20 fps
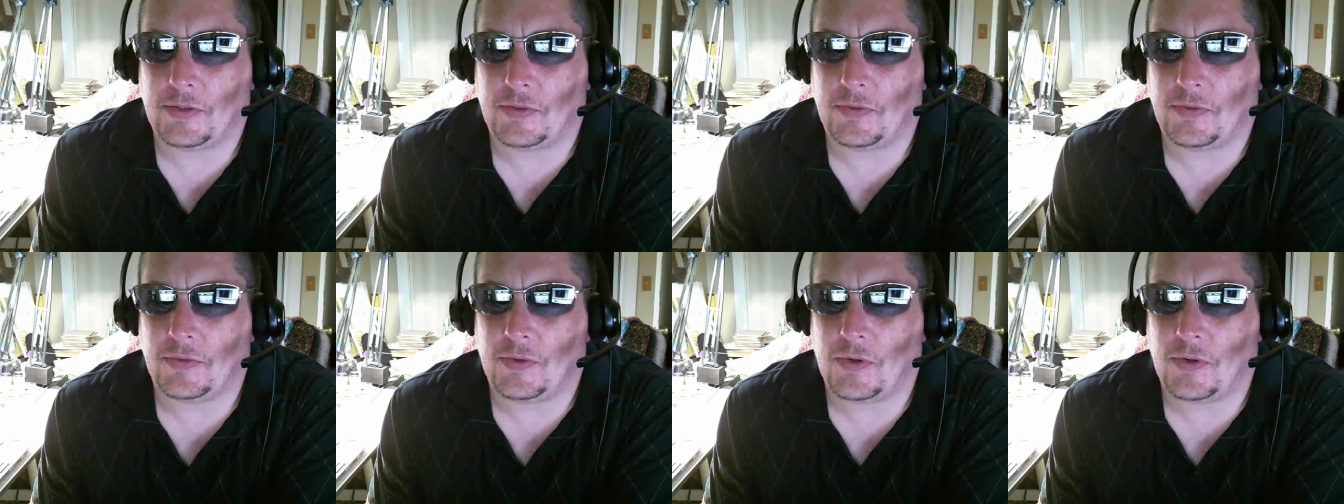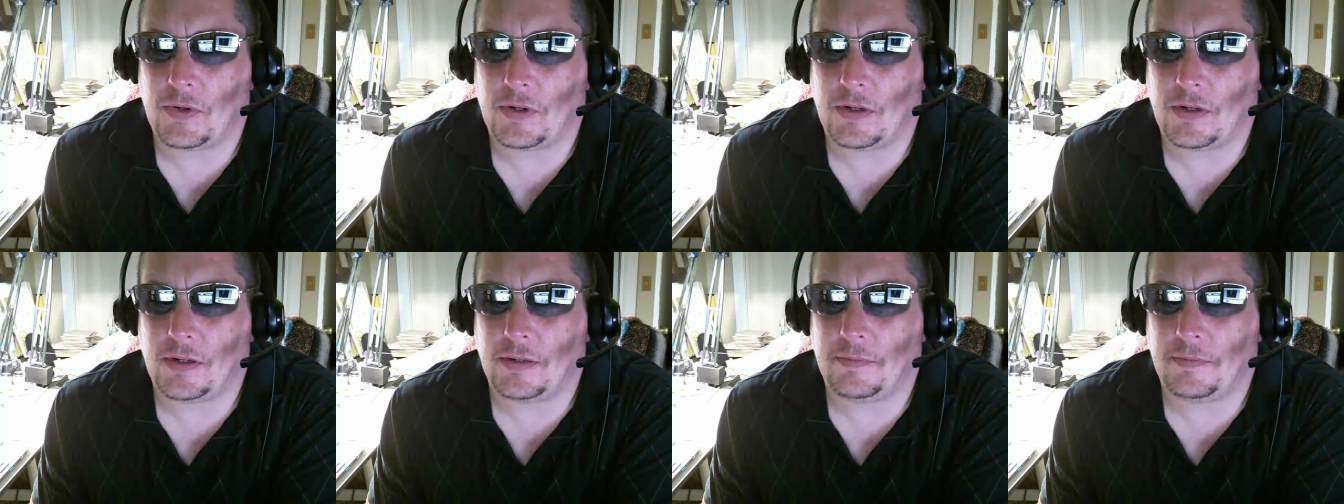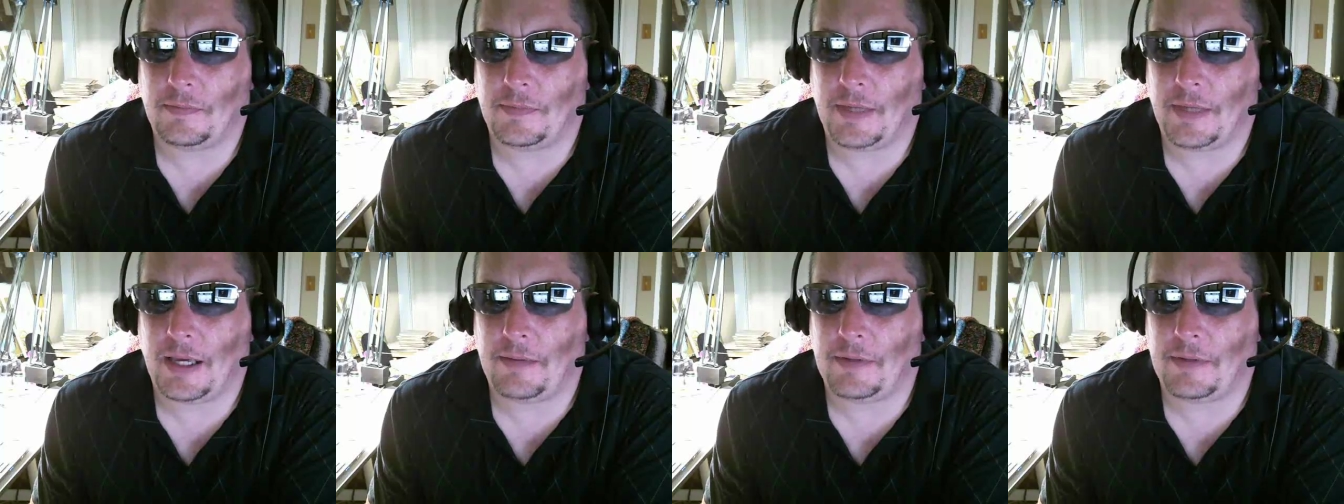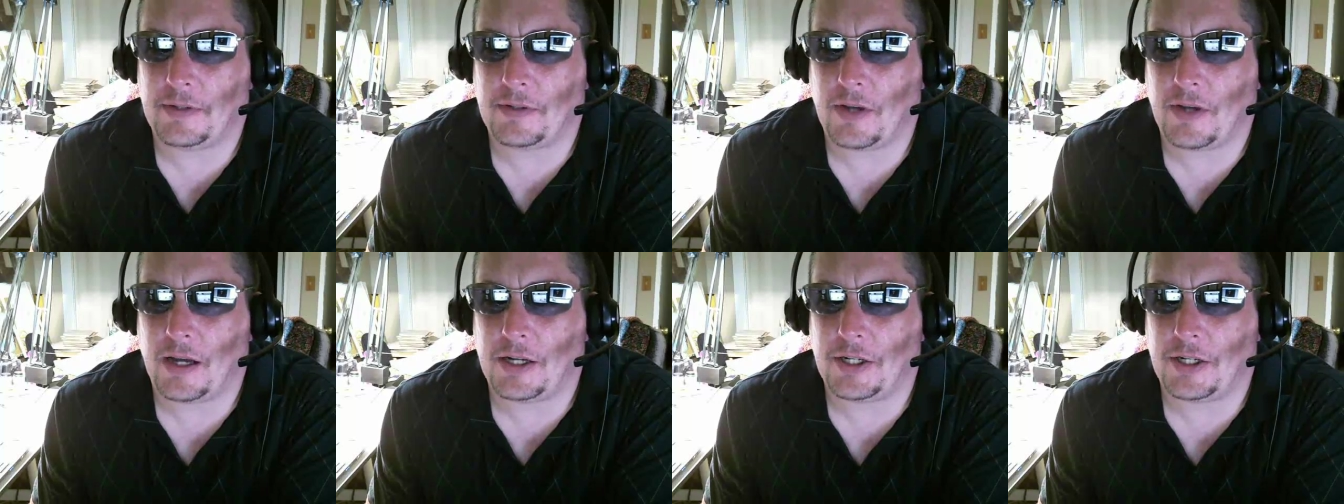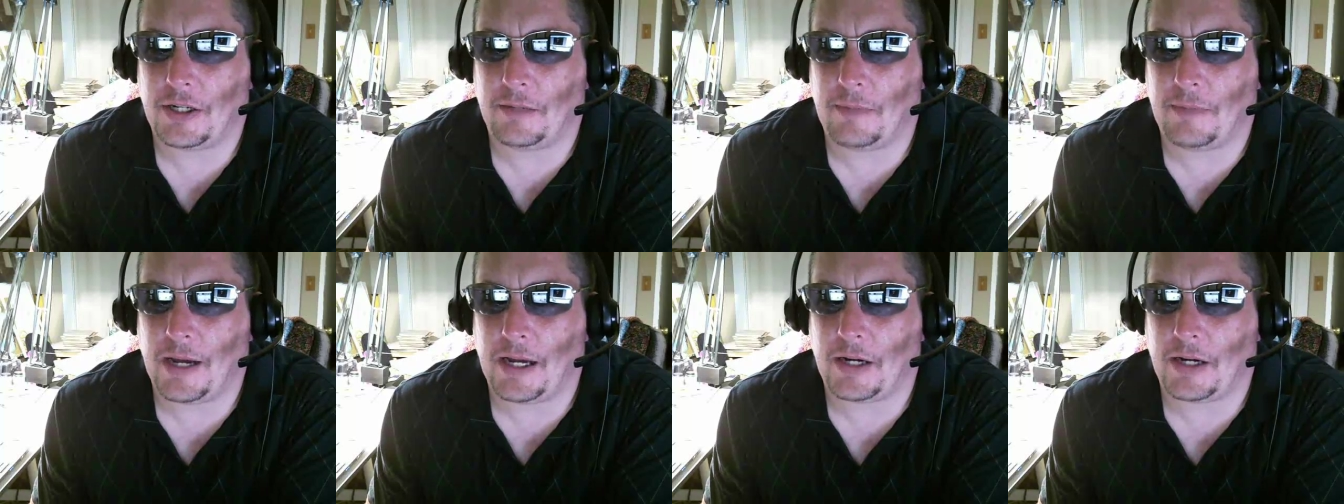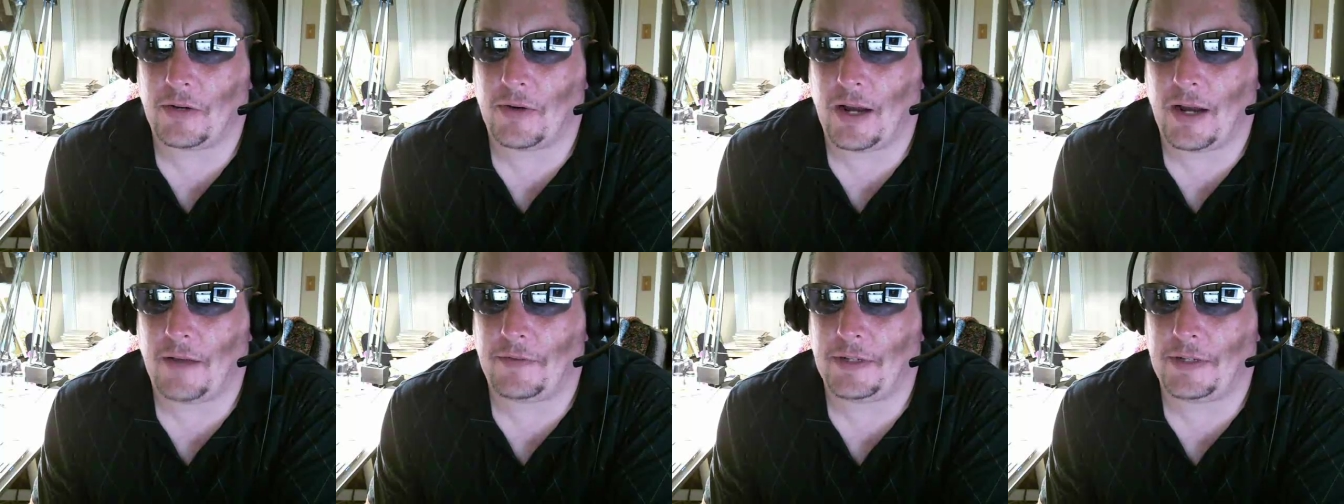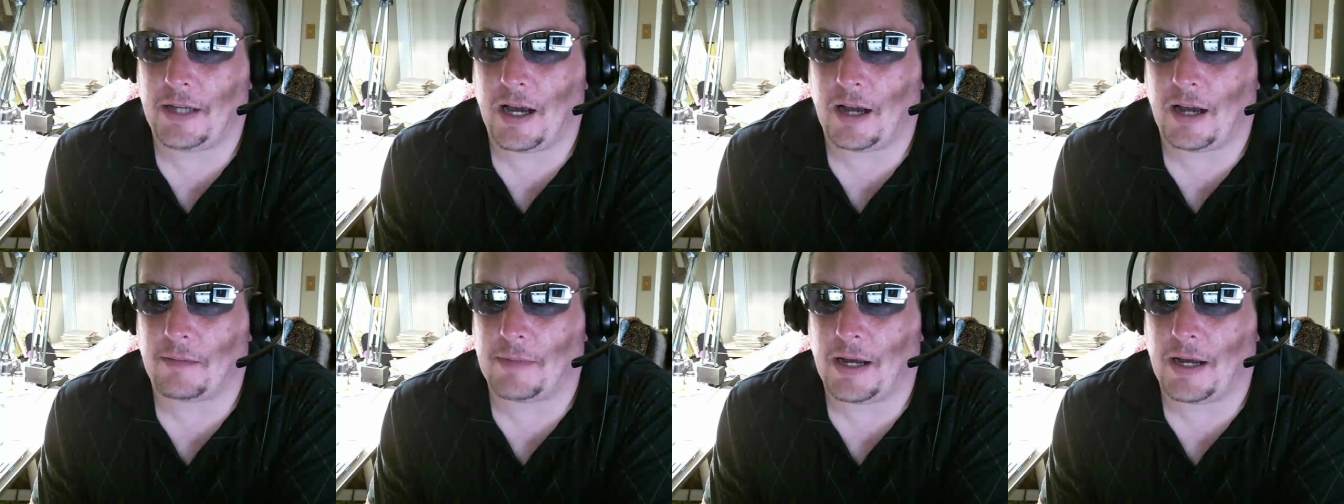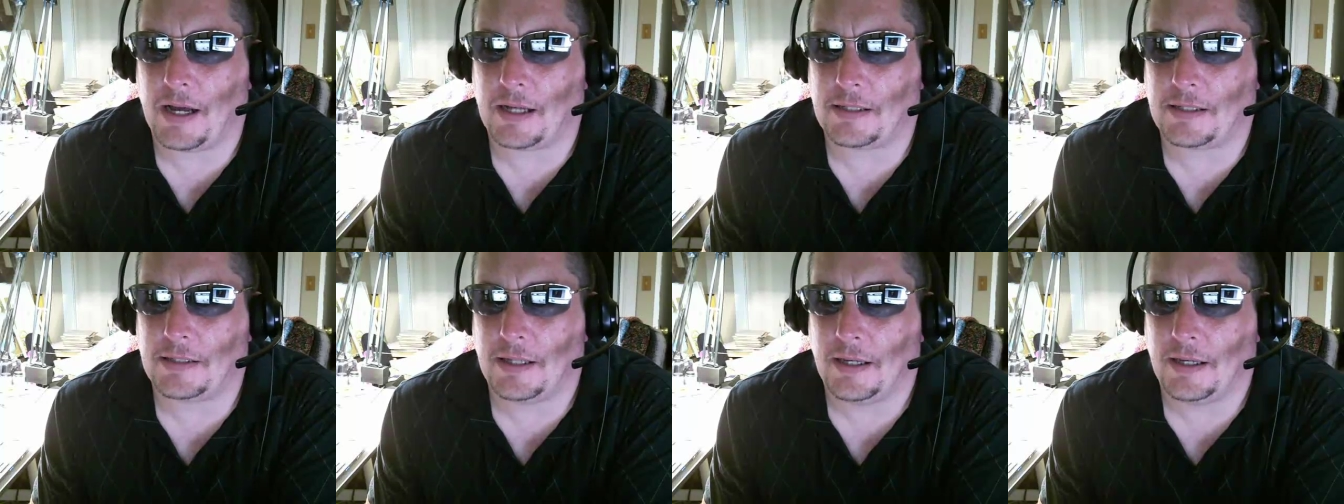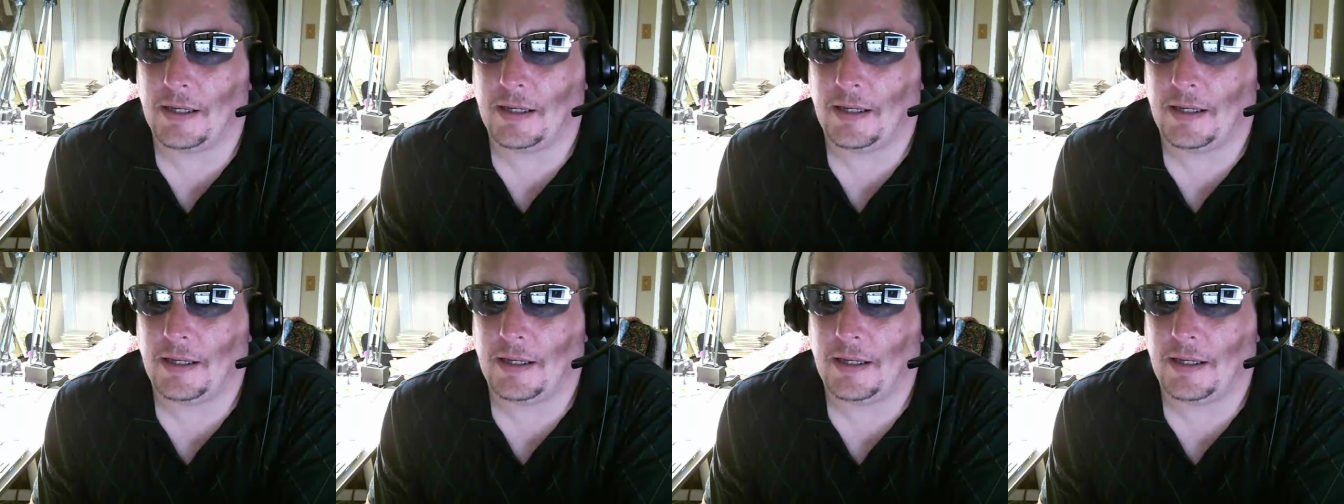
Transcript: Forum, game discussion, Minecraft, Yogbox,